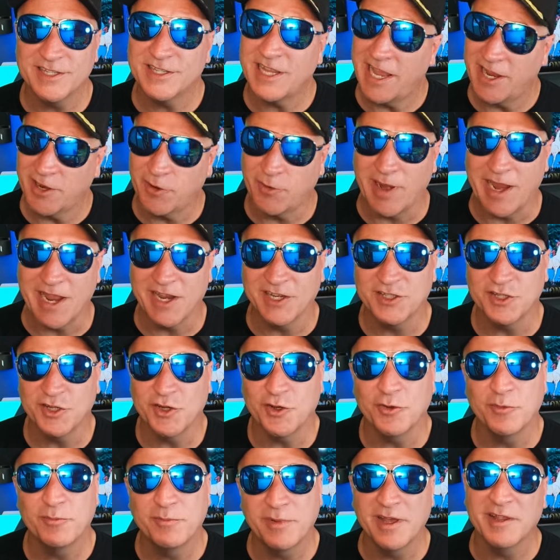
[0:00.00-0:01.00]
I grant
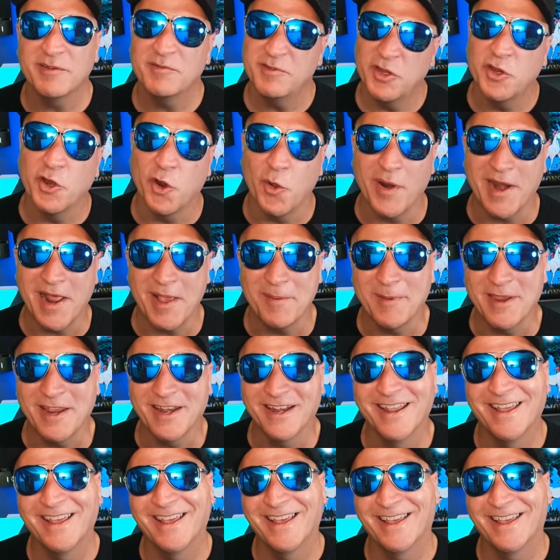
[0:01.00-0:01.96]
you, but you know what I mean.